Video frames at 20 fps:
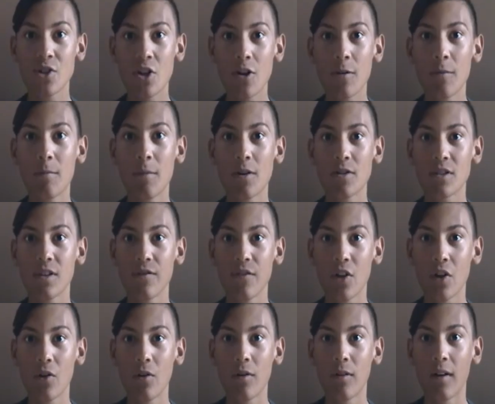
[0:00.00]
I'm sure most of
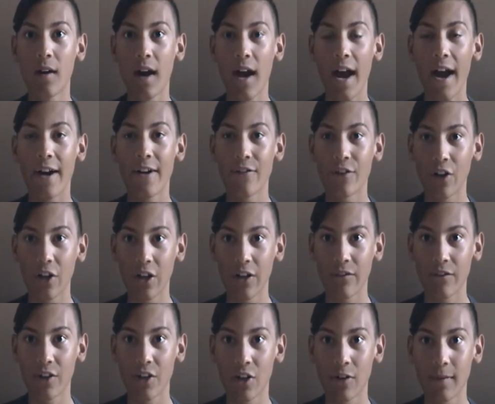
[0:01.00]
you have heard
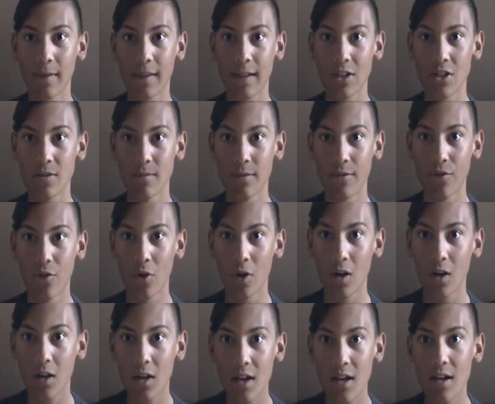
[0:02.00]
of an urban legend
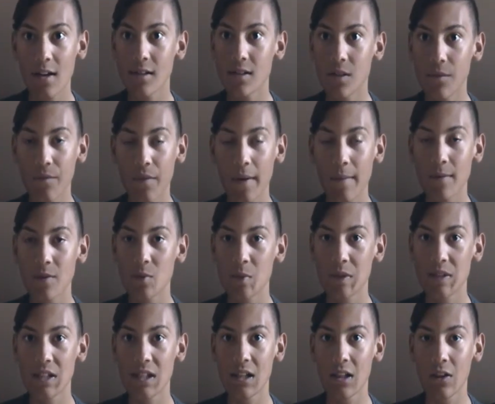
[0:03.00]
before. Some famous
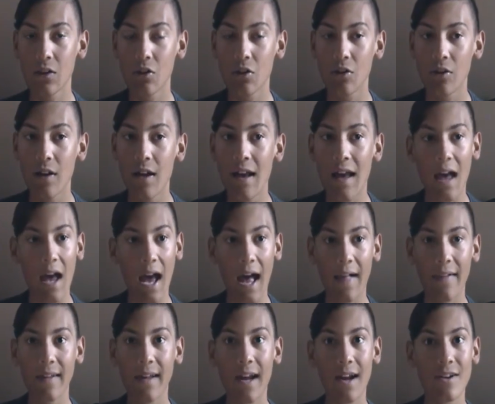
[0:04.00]
ones include
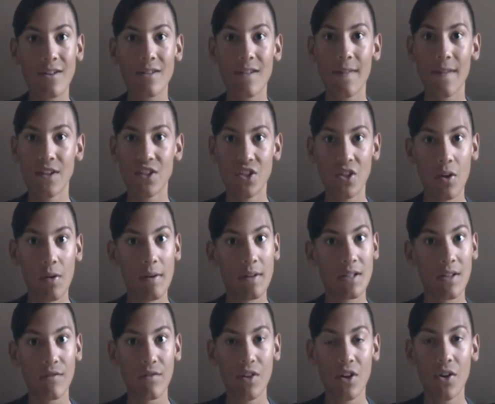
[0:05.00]
alligators in the
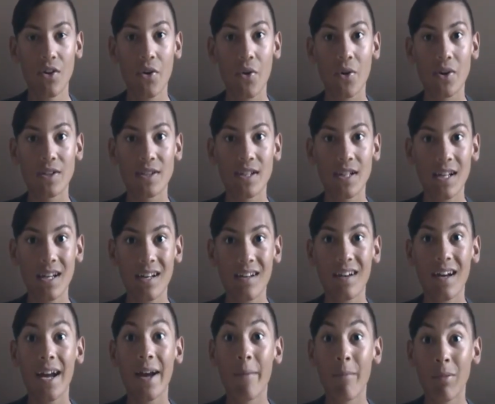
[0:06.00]
sewers of New York City
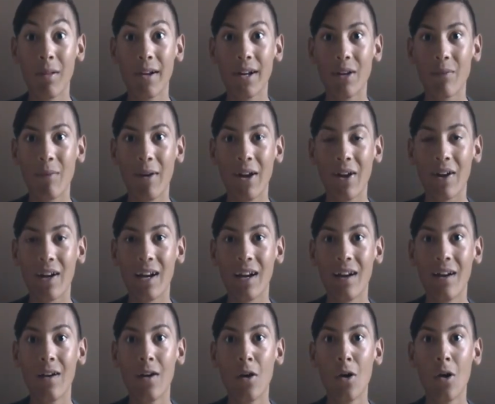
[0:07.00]
and Bloody Mary.
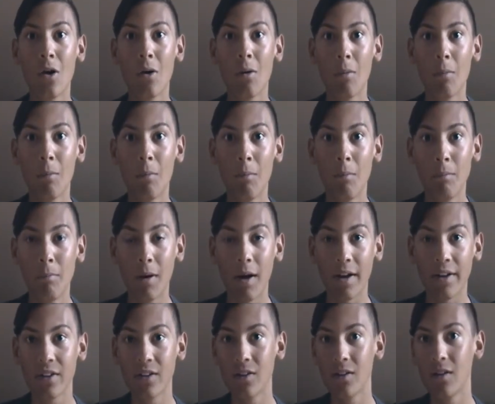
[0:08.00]

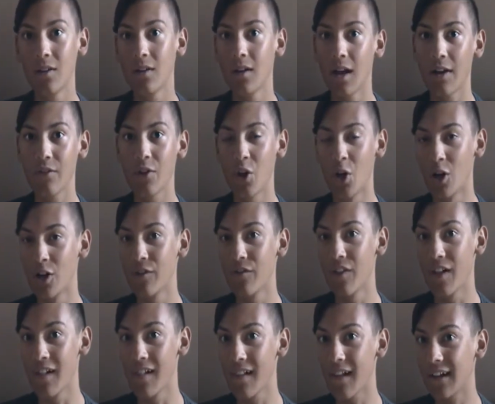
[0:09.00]
But, have you heard of
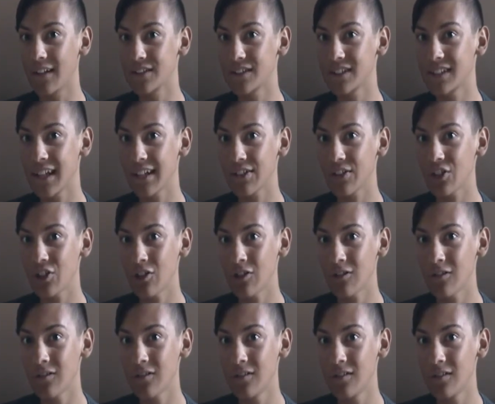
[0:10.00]
the clown statue?